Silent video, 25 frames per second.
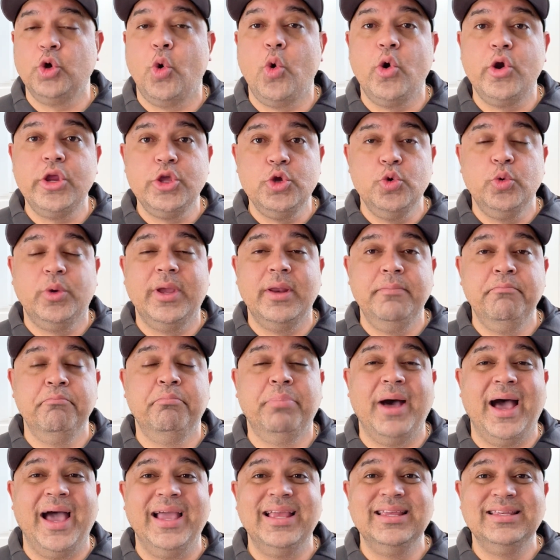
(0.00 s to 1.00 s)
or you can
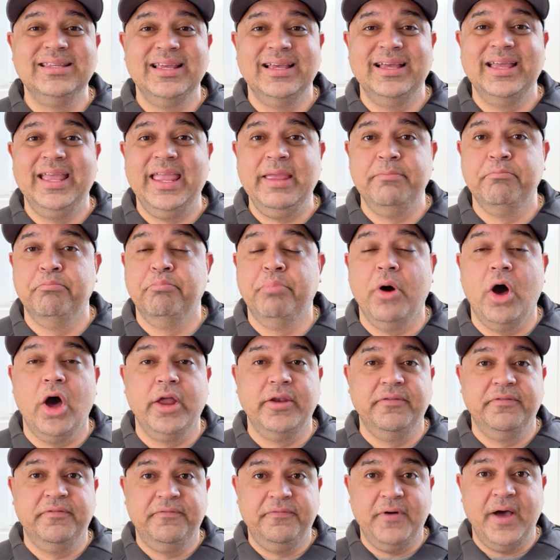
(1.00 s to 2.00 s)
buy a
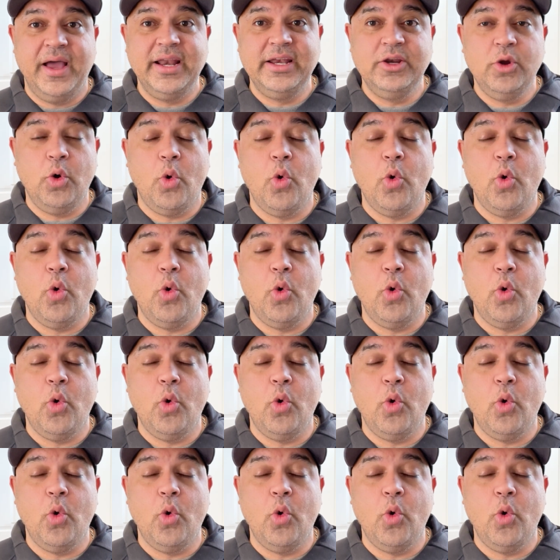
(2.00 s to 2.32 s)
bond fund,